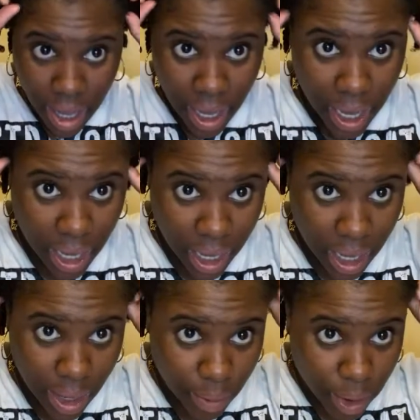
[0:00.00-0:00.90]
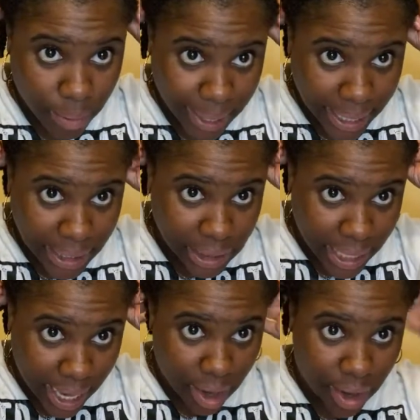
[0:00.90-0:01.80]
And we're going to pin this
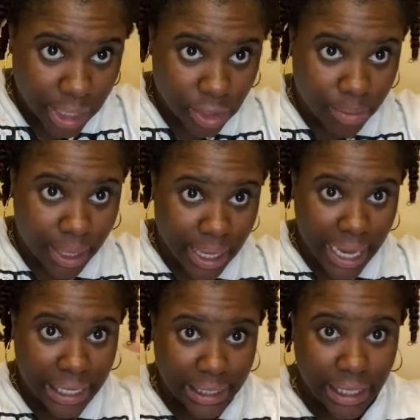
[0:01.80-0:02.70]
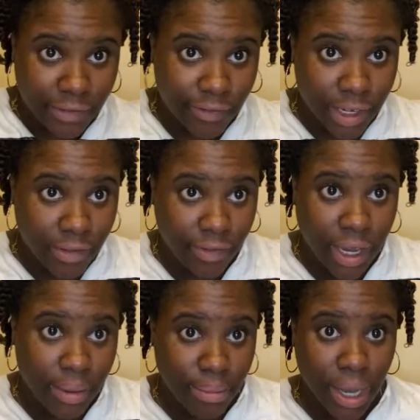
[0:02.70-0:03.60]
down. It's going to be nice and
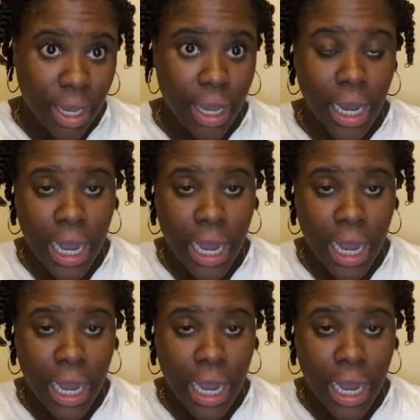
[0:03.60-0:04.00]
fluffy and big.